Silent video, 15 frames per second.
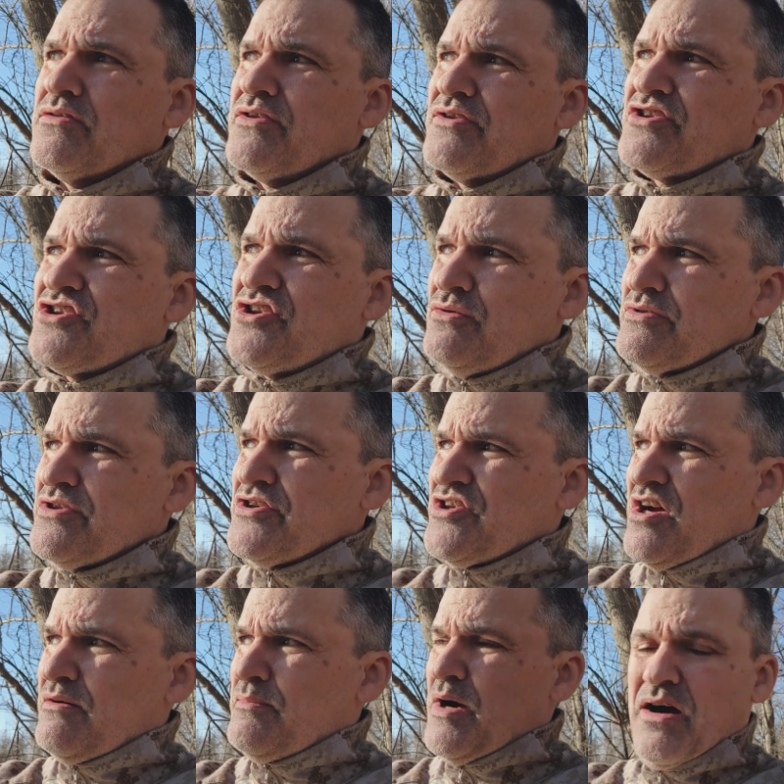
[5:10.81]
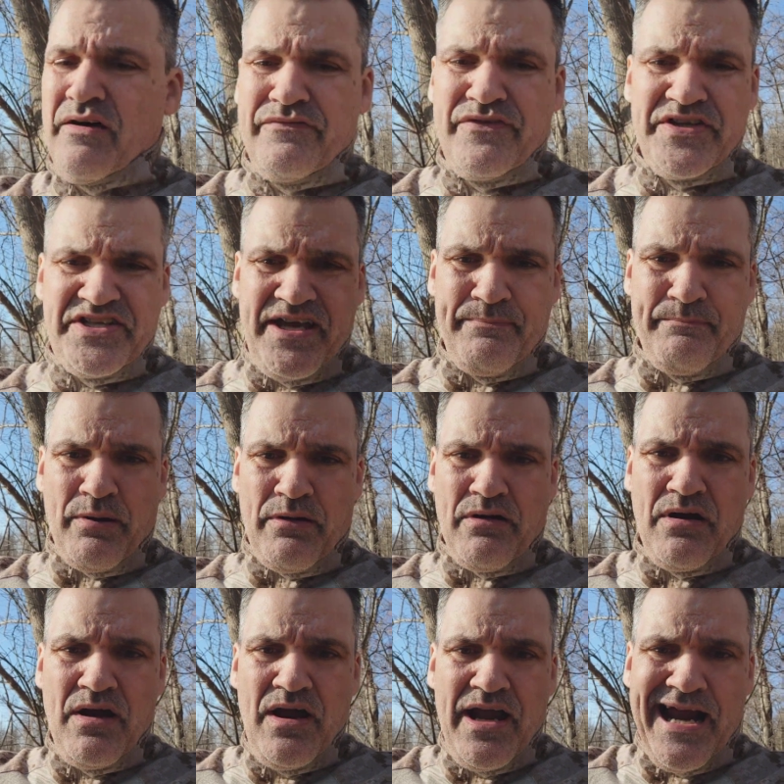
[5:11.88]
There's still some of the timber
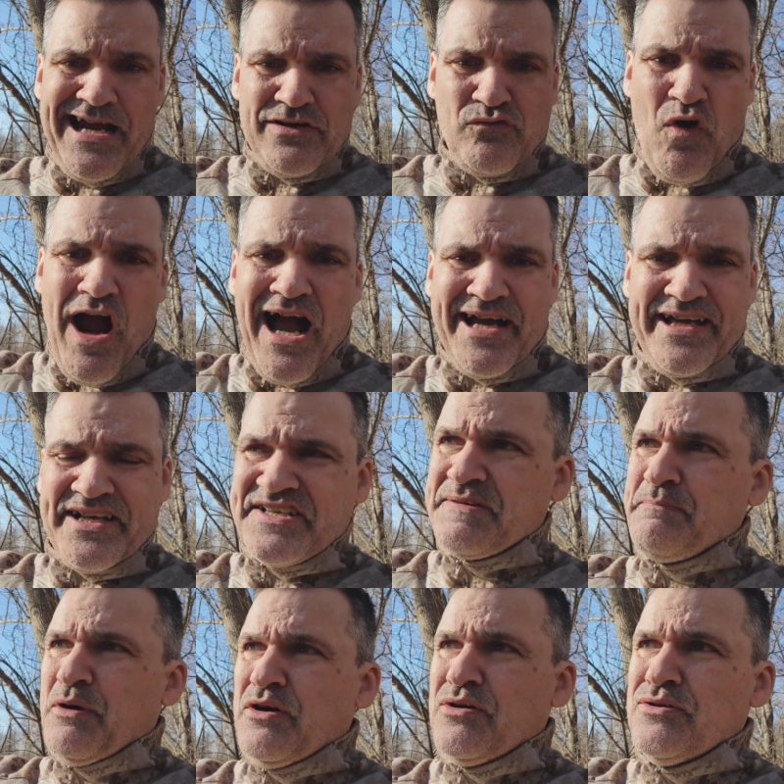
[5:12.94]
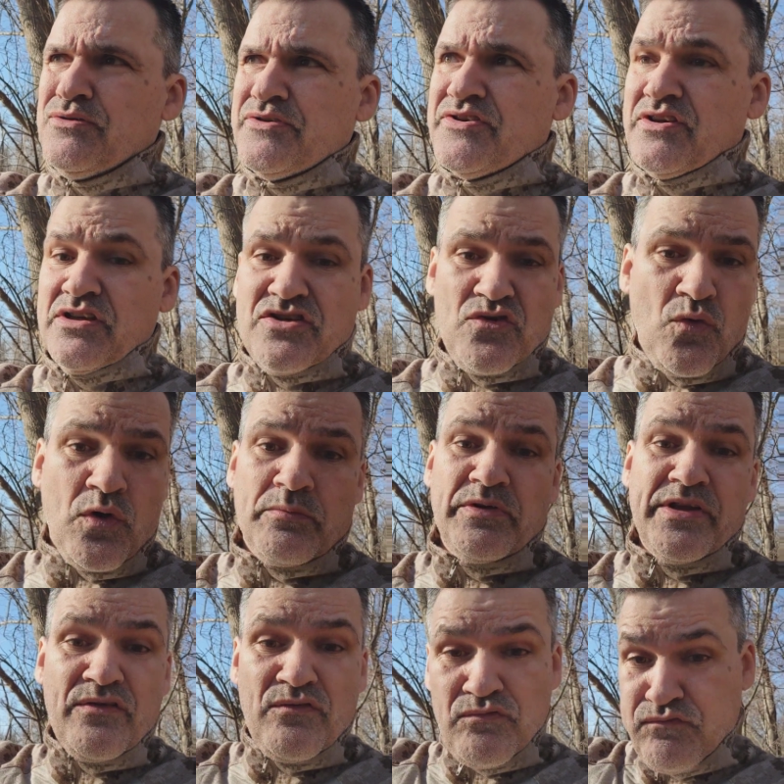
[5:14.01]
and rock exposed that's
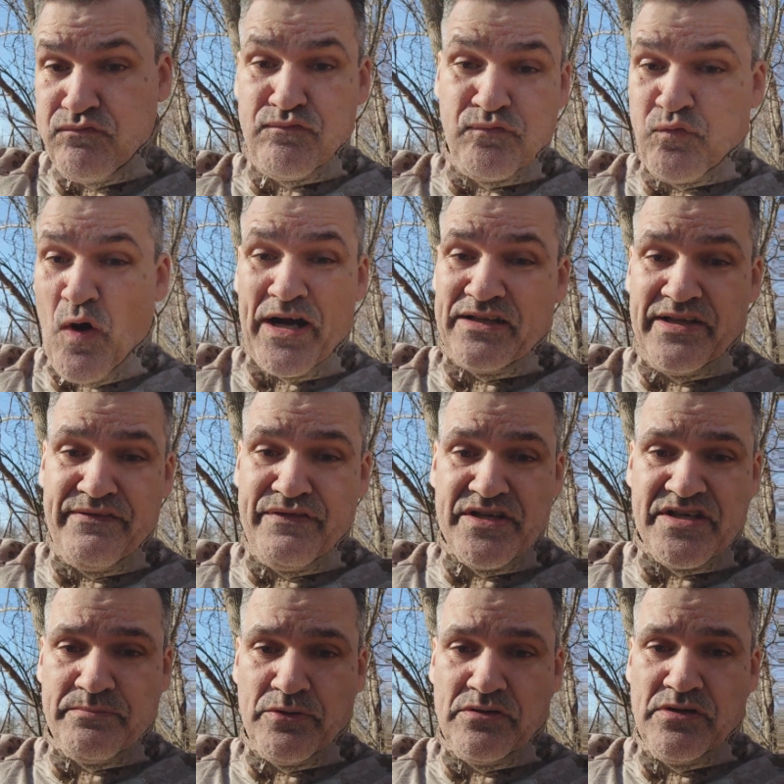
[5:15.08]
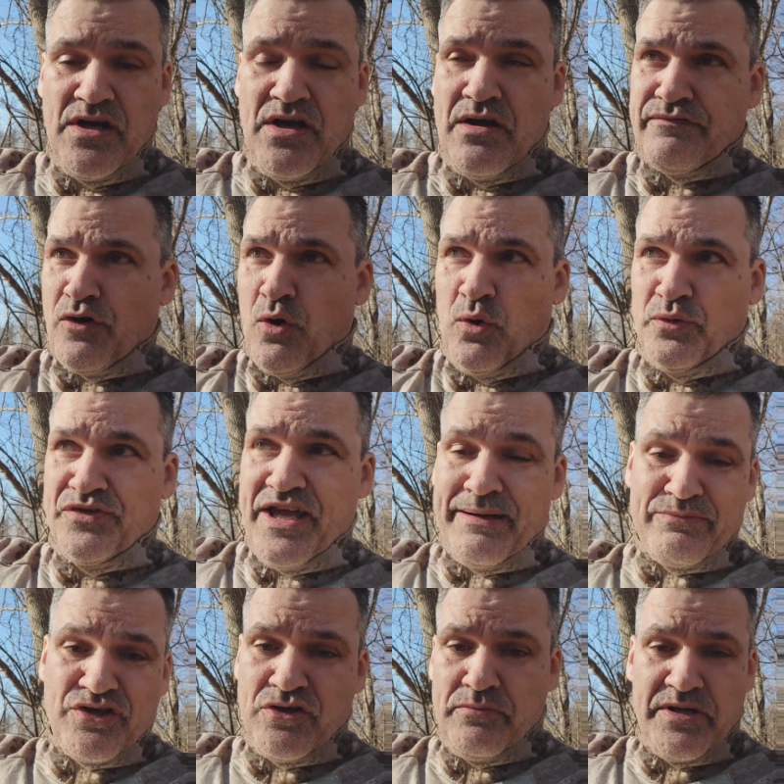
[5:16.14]
normally readily visible for Old Dam
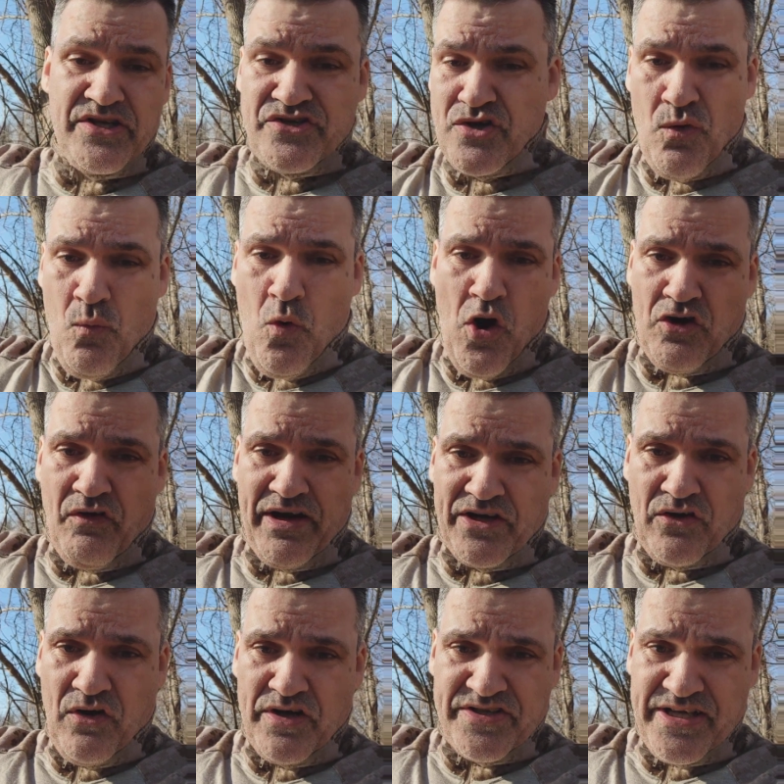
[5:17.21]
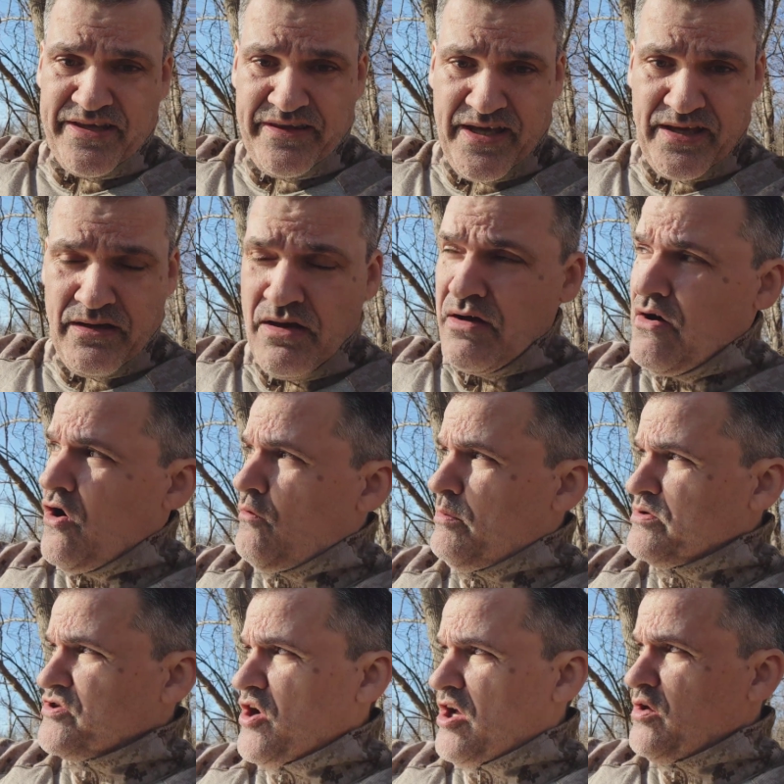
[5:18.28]
2, because you can walk right across that thing
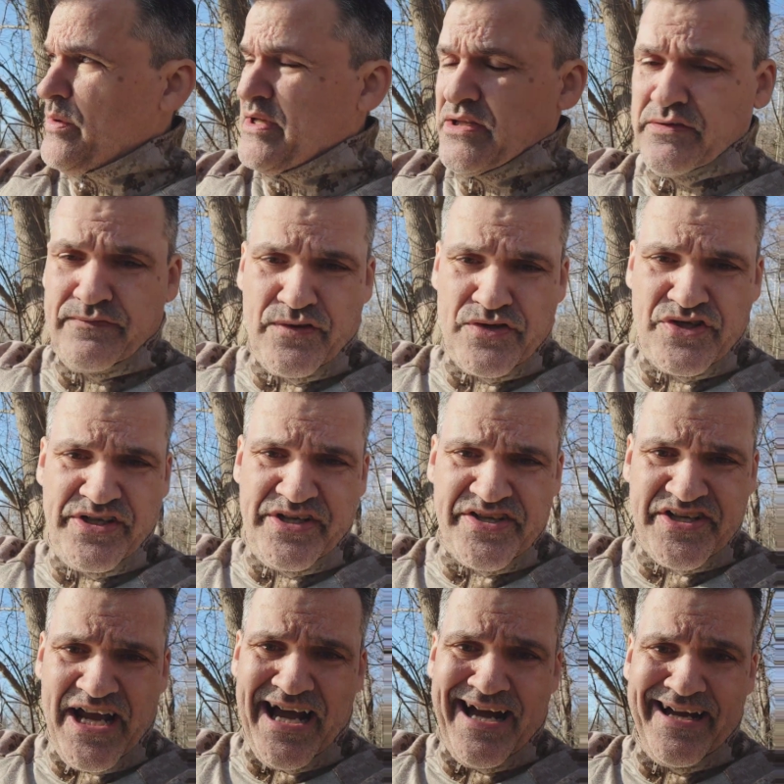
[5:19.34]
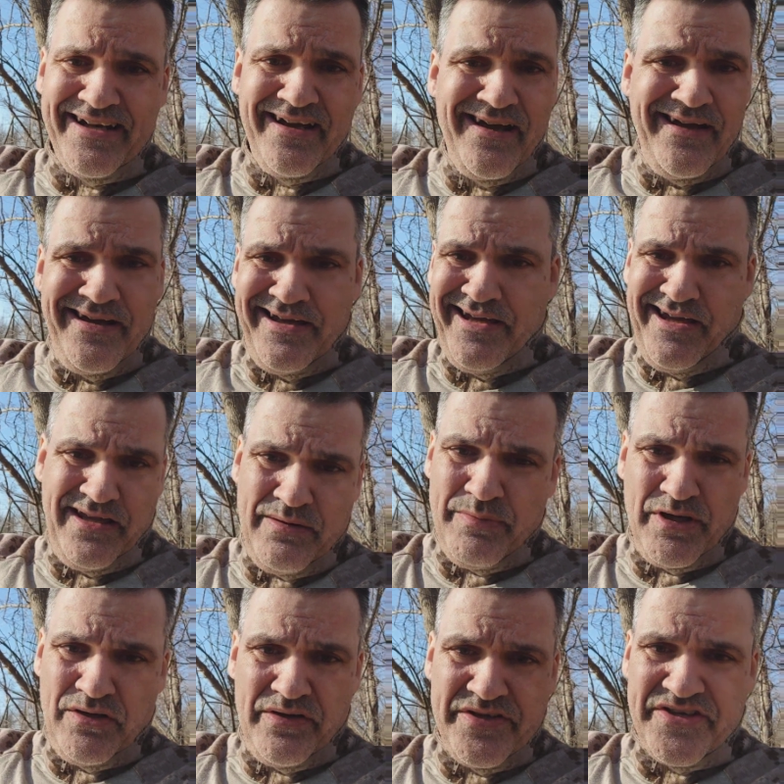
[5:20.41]
almost all the way to the Virginia side in the
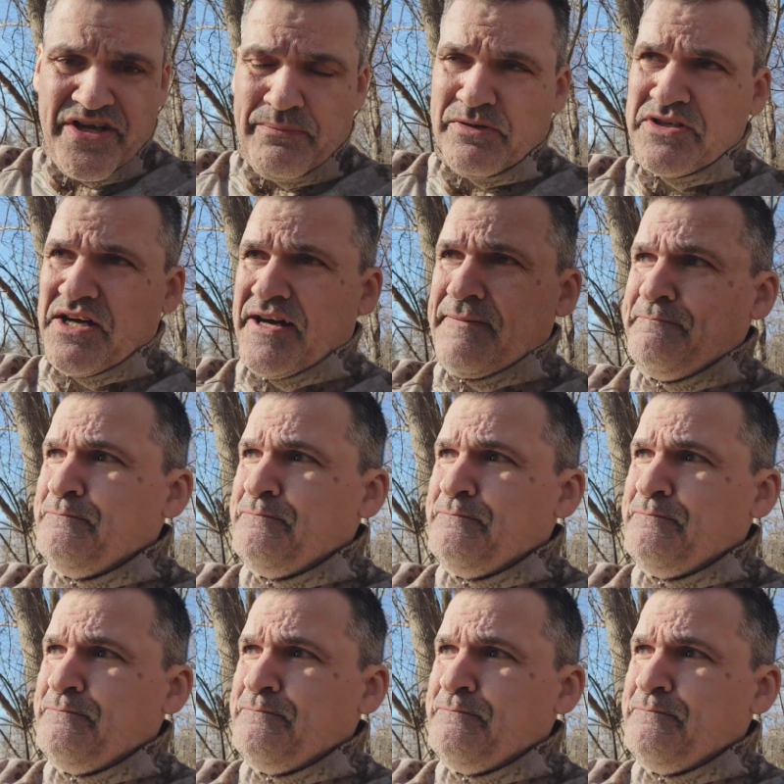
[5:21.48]
middle of the summertime.